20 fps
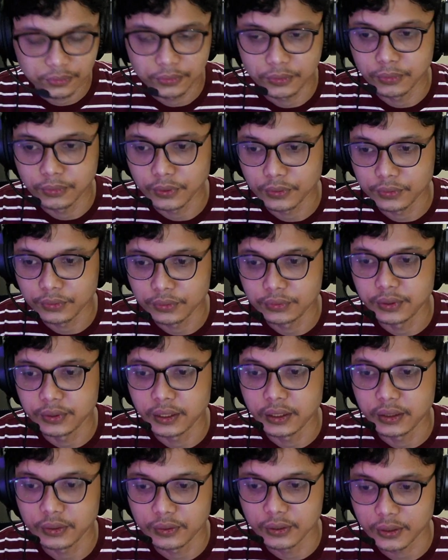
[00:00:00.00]
not to
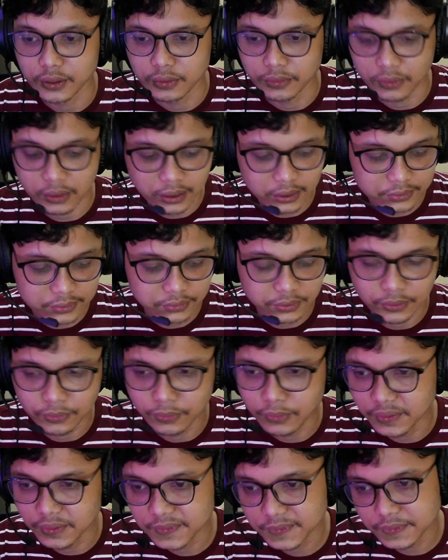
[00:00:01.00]
totally actually
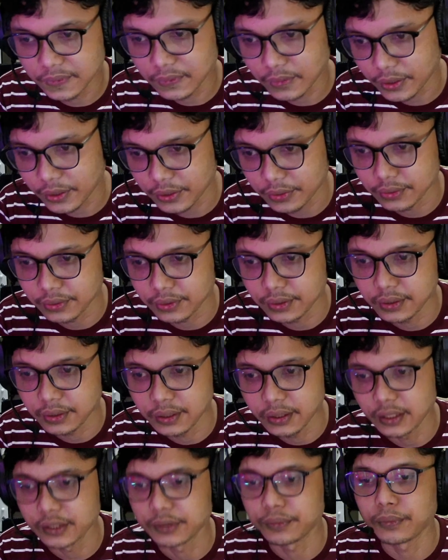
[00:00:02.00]
what's going on in
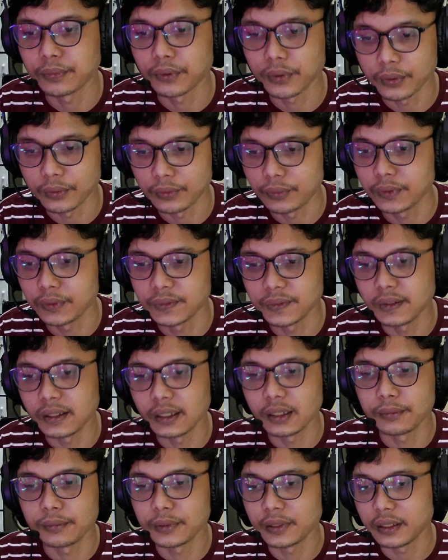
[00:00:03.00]
index 4, what's the
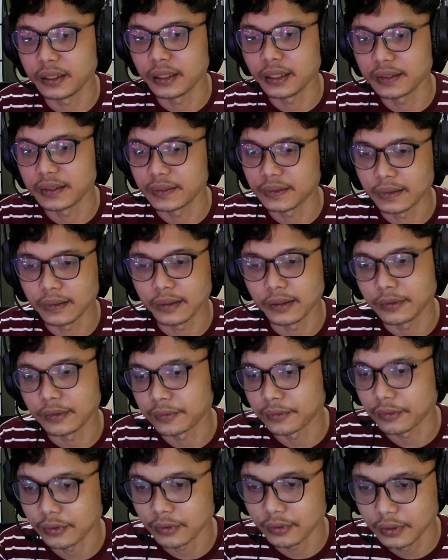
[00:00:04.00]
element that access index
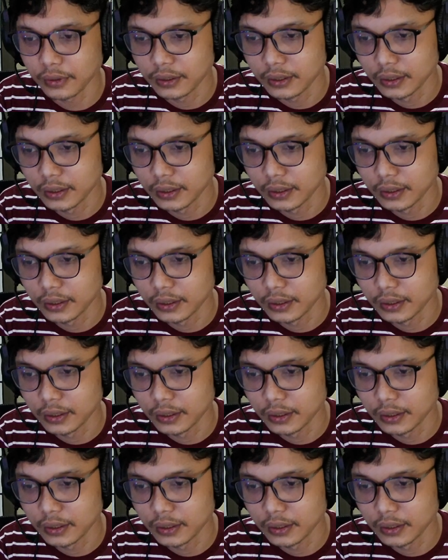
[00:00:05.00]
4,